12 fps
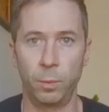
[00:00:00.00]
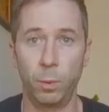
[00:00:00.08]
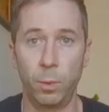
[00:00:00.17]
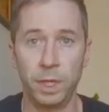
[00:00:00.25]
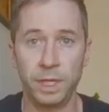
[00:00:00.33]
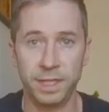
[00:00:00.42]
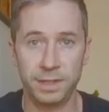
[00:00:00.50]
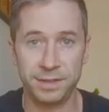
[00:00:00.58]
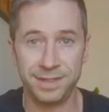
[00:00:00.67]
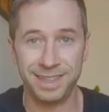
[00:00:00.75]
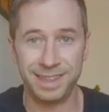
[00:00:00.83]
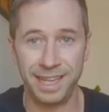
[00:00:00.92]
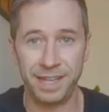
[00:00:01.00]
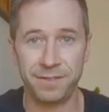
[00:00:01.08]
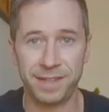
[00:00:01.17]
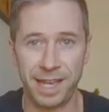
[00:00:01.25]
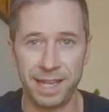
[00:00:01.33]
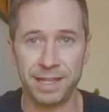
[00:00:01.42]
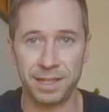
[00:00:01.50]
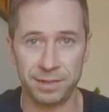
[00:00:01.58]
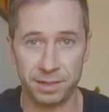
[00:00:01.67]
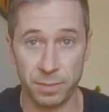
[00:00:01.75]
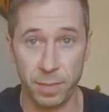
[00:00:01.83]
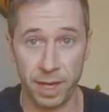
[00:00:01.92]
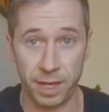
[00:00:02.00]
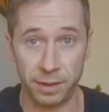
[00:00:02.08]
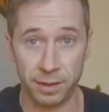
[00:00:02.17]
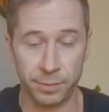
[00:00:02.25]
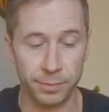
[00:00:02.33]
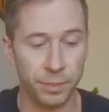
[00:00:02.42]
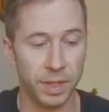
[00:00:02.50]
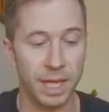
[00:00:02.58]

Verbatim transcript: What is the left AIC pattern?